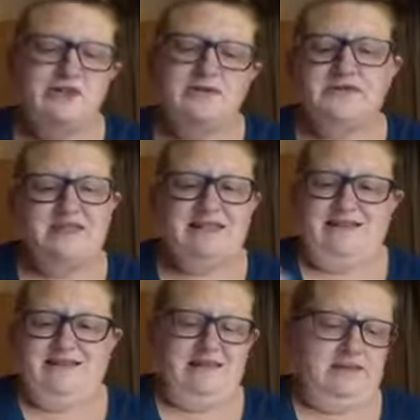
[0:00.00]
of
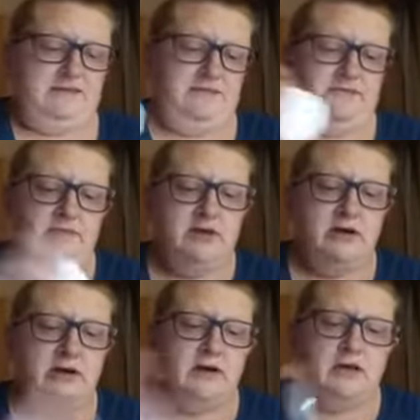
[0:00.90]
scent.
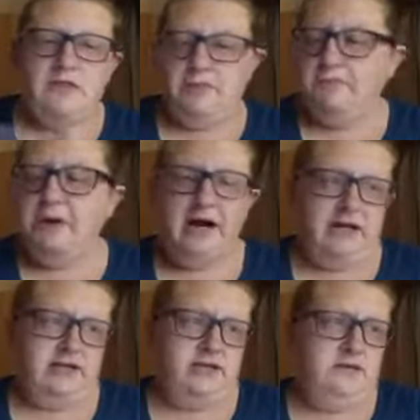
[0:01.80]

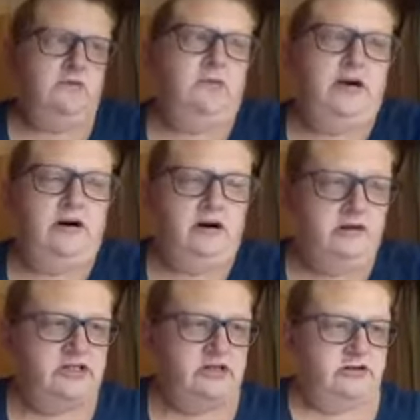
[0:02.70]
But we
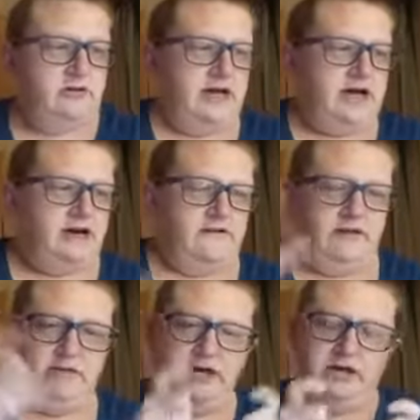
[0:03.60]
also have a
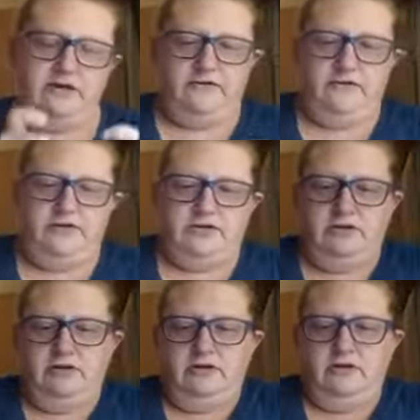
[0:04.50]
mini
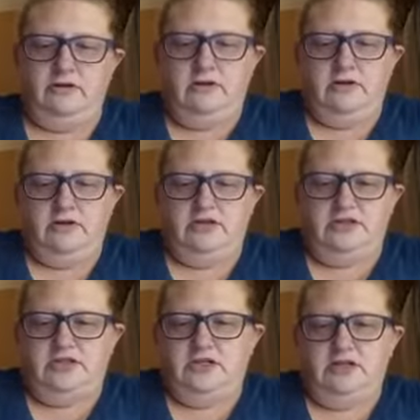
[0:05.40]
diffuser,
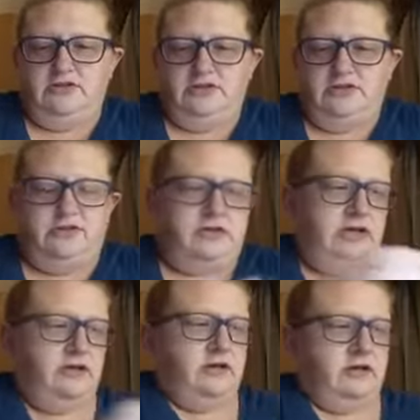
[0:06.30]
just a little
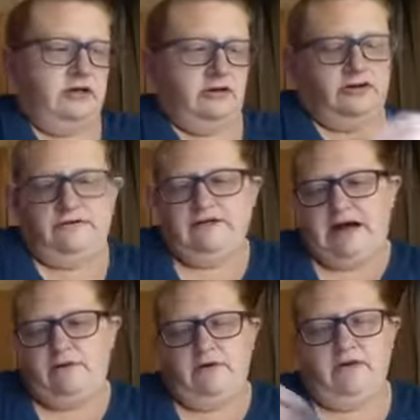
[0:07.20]
like a little
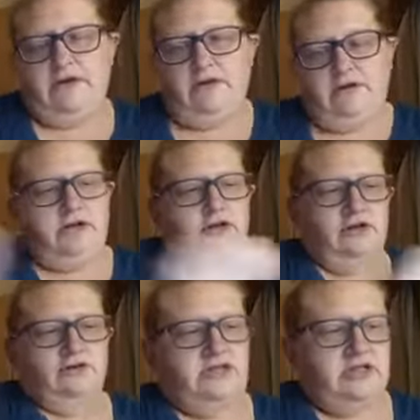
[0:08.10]
flower that you can
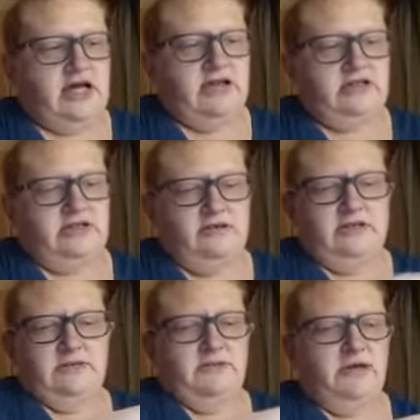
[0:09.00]
use. It has USB